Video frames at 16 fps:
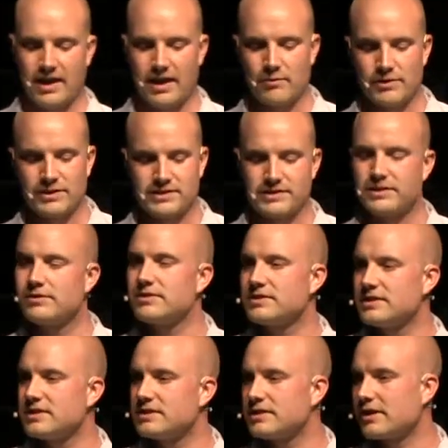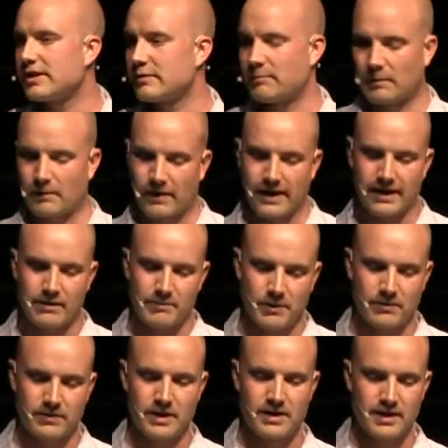and we seriously started praying
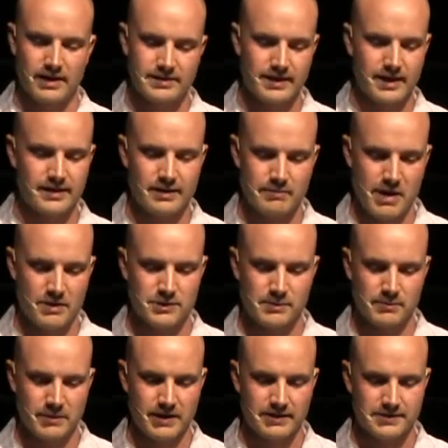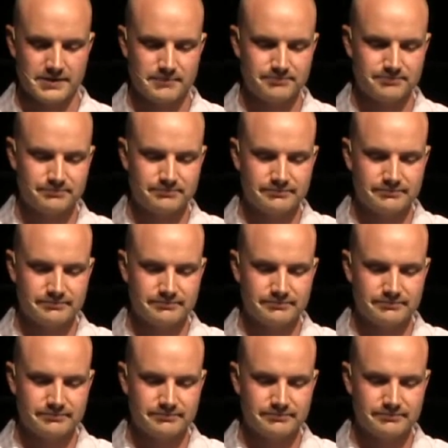about attending Mountain Springs.